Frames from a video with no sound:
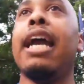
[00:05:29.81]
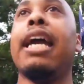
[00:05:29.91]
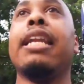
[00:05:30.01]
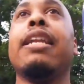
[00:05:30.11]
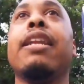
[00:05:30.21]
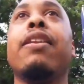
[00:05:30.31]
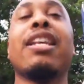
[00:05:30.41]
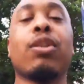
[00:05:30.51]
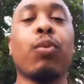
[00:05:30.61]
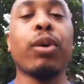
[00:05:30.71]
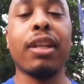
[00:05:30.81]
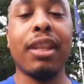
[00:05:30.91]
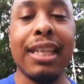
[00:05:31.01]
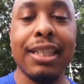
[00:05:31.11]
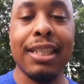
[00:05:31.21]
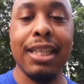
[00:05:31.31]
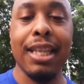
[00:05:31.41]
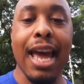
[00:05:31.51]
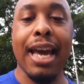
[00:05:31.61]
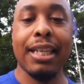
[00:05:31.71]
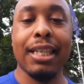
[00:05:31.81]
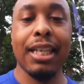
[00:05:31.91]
and that's one of the things that.